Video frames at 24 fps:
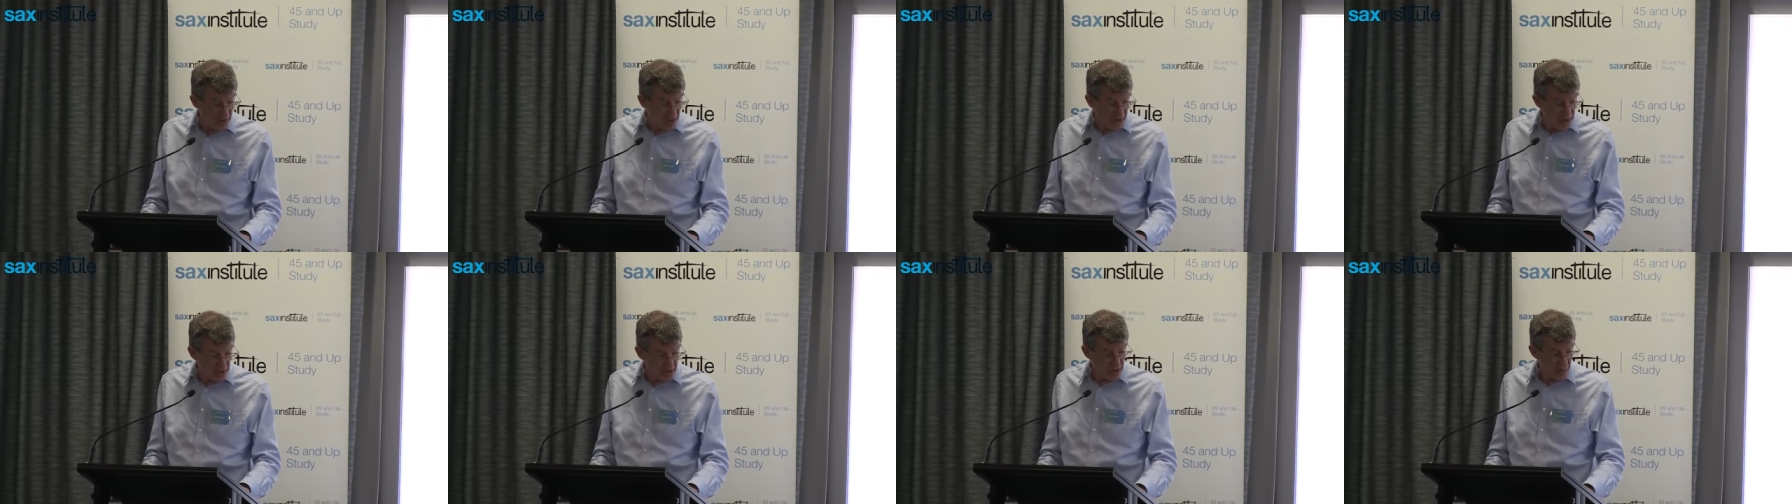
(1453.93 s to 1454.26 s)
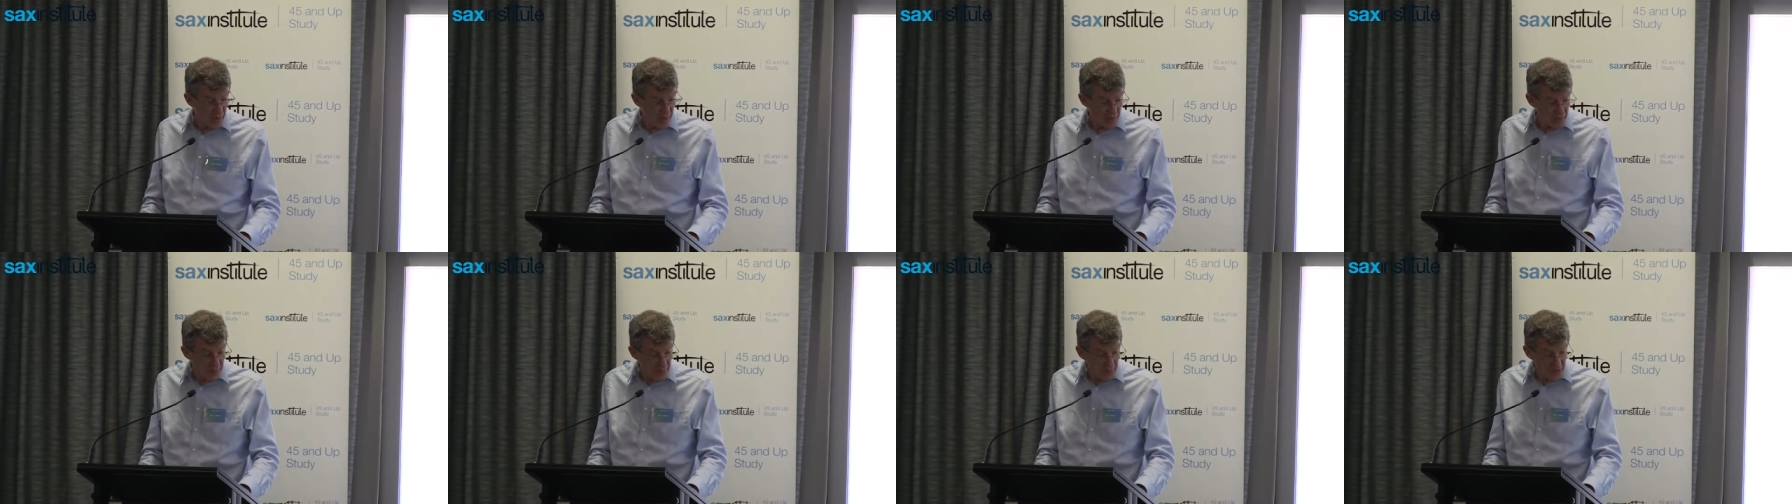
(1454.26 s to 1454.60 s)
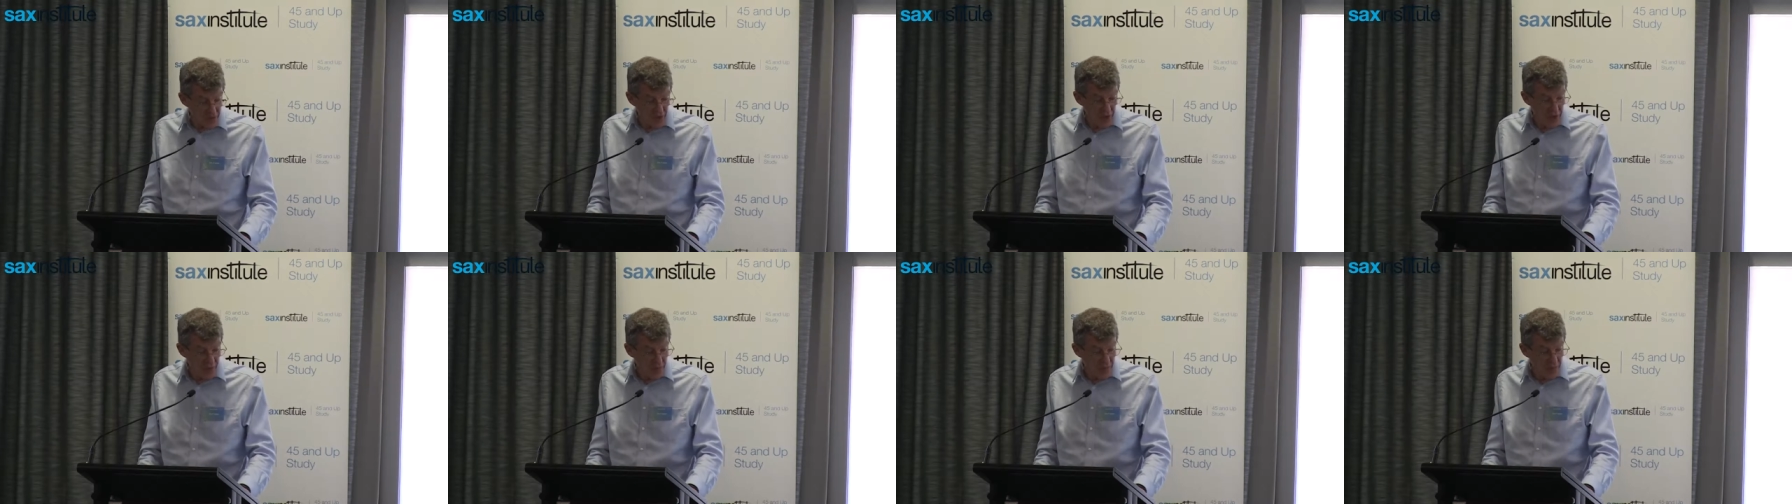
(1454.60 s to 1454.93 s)
is the one
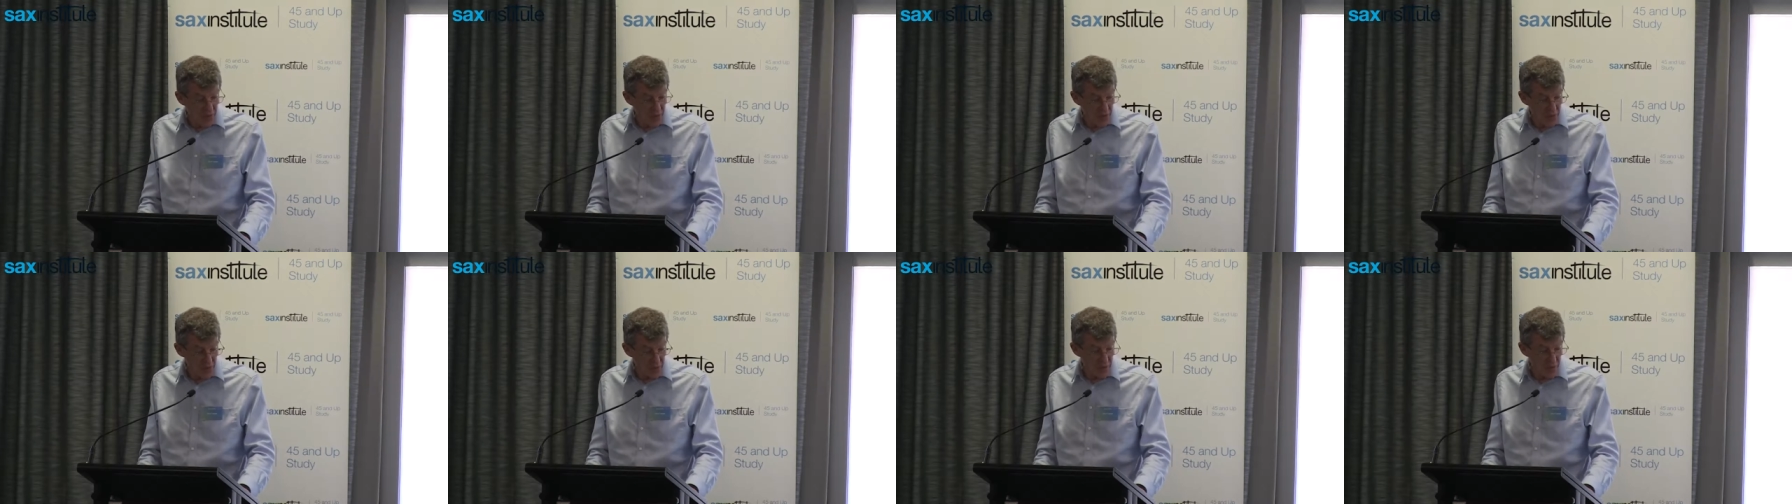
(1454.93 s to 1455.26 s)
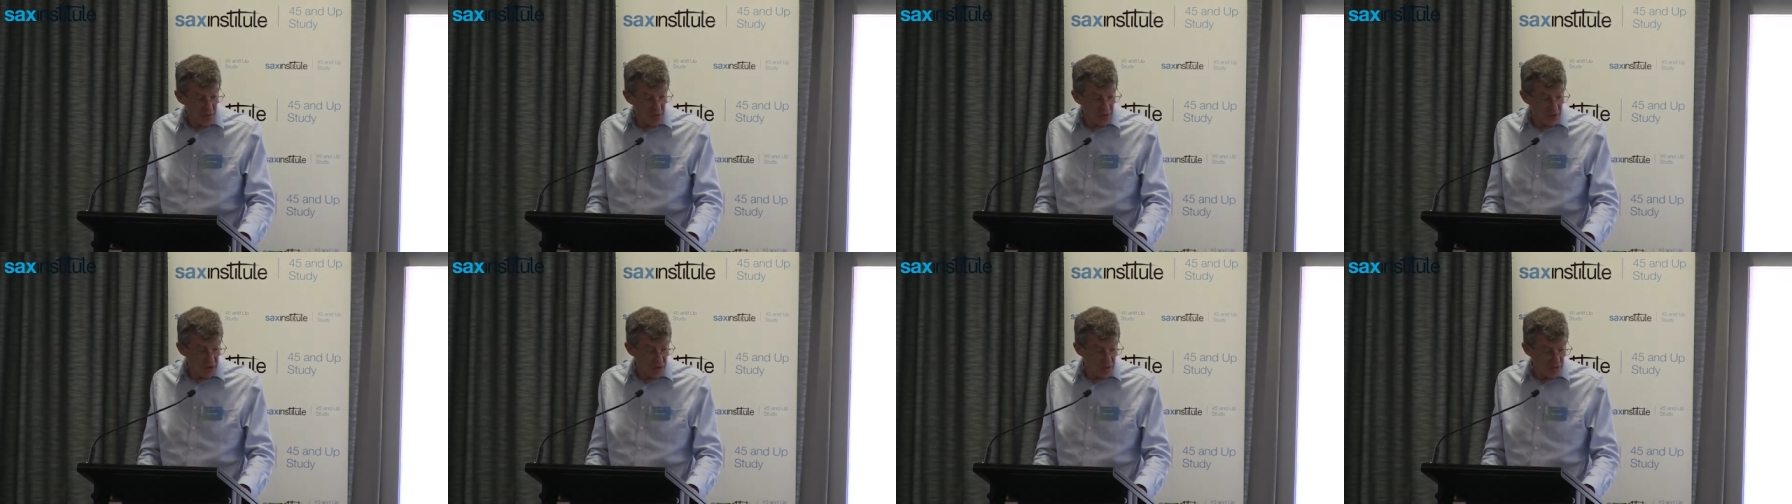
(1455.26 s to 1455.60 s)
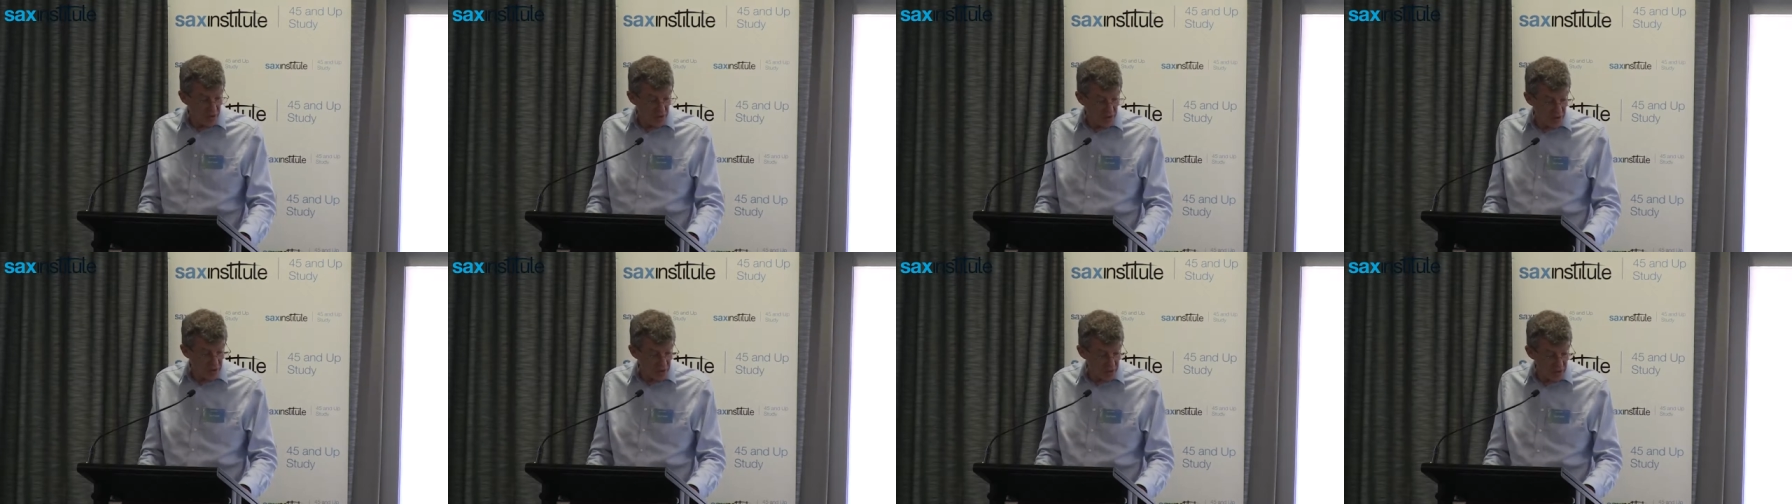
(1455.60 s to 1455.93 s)
which I'm of course most
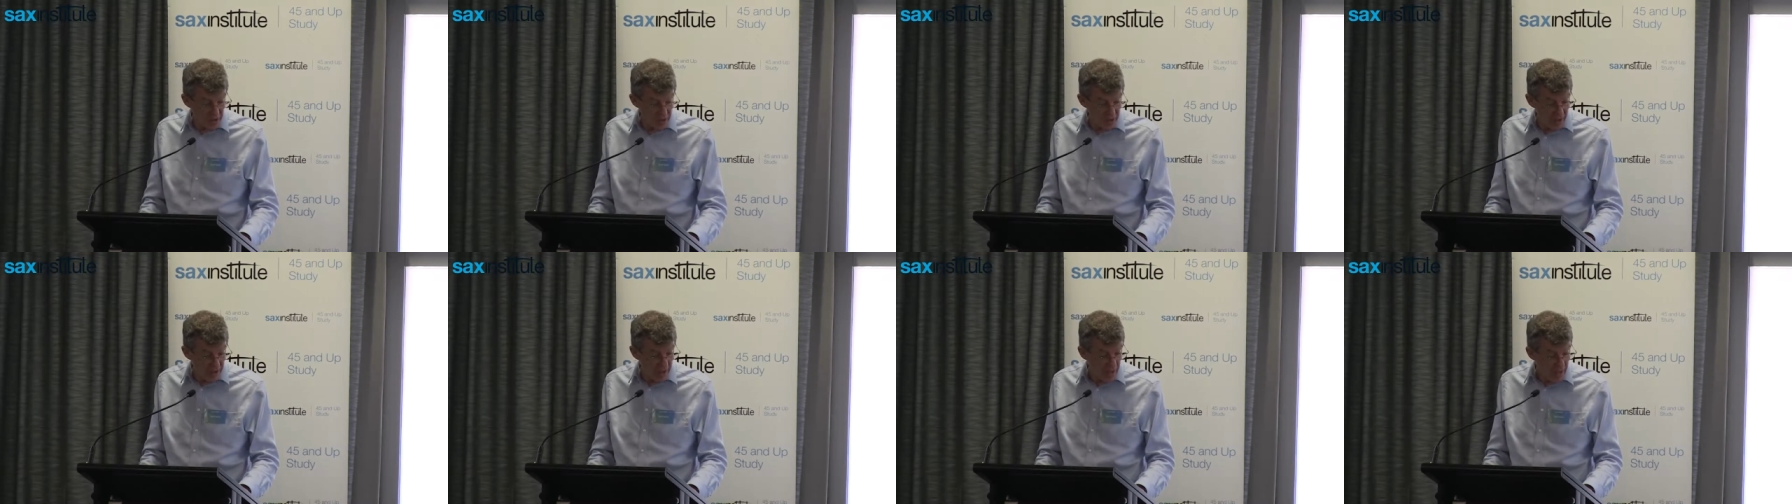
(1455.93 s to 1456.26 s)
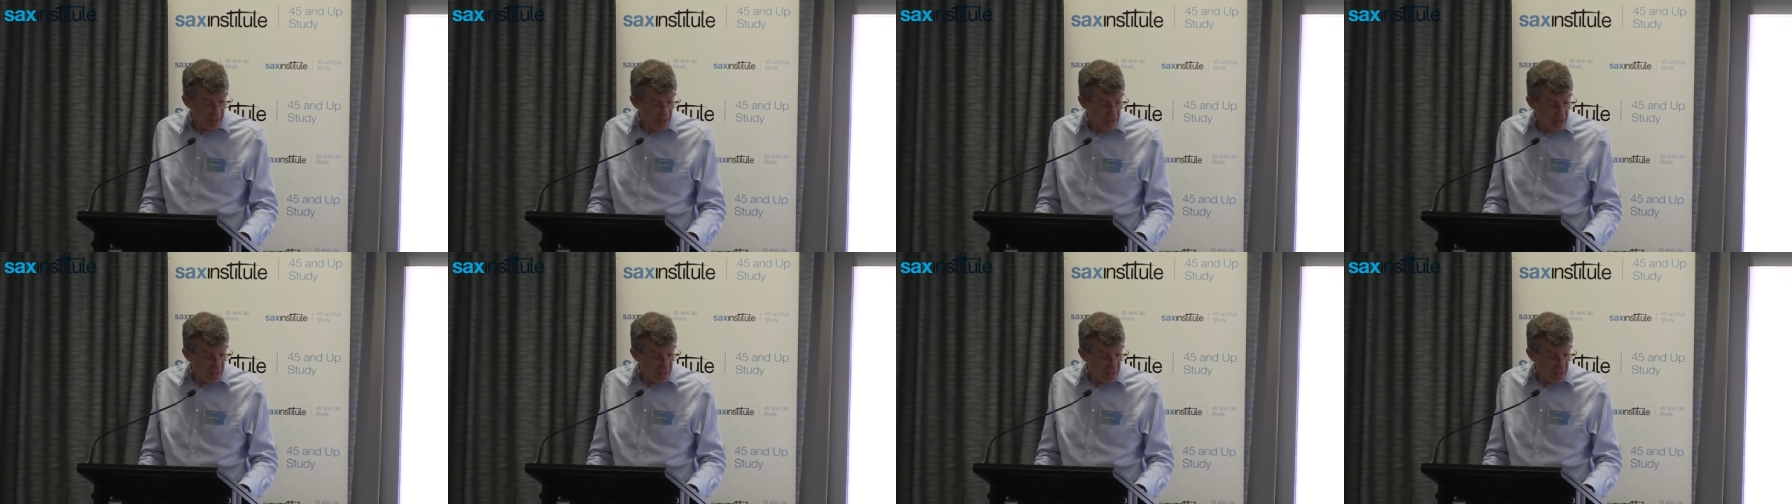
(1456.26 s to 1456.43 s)
interested in.